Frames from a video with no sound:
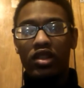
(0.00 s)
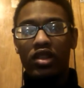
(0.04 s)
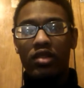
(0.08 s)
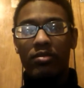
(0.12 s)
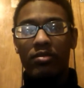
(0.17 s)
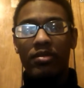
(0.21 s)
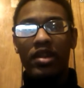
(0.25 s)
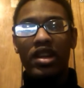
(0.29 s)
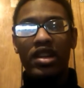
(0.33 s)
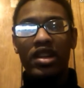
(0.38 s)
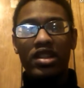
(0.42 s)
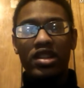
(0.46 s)
the
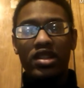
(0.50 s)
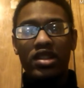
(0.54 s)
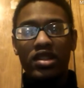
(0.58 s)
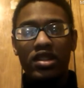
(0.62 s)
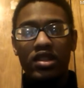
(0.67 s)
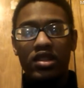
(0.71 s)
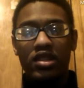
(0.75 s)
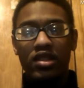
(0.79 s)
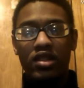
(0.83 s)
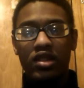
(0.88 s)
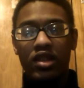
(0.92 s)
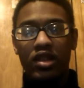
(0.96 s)
best
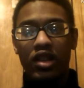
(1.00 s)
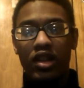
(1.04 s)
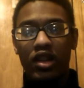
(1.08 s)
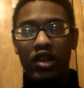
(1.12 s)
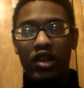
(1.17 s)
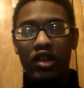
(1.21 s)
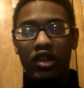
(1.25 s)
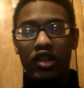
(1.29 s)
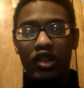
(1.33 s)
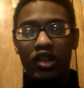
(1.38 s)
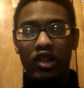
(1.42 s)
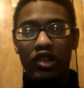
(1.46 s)

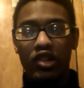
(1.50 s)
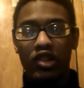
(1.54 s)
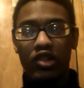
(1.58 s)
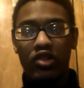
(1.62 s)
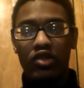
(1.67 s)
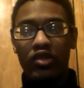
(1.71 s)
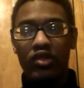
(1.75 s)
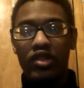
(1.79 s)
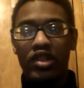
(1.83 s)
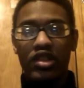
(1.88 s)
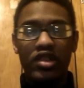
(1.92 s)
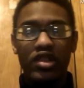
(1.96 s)
thing
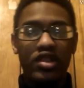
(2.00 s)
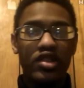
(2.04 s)
here